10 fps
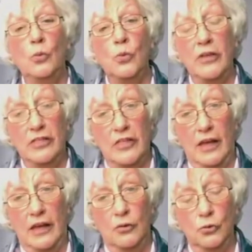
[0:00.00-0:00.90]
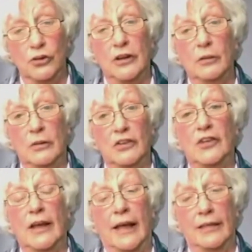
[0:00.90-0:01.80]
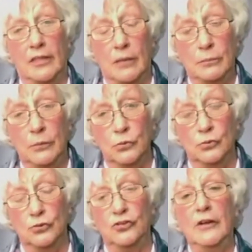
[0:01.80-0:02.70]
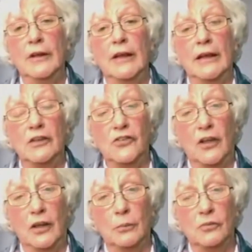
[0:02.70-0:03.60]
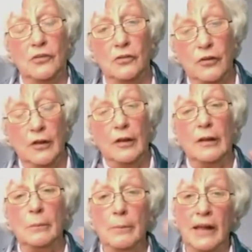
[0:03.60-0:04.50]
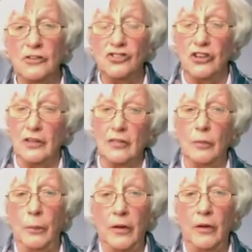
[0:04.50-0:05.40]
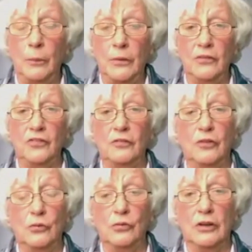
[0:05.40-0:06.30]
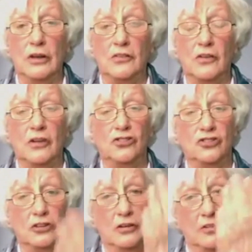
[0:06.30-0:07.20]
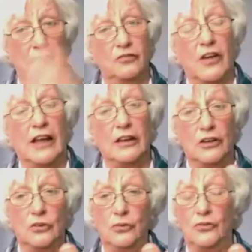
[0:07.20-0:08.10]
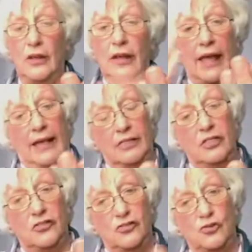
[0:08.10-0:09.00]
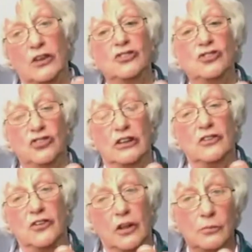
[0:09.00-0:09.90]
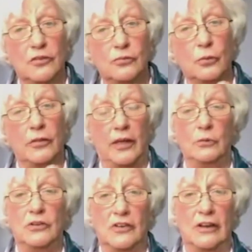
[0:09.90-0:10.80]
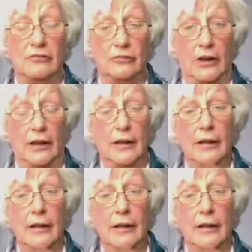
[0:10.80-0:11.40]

with their audit committee and their board in terms of matching the purpose of the organization, the values, and the strategy in terms of what they were delivering.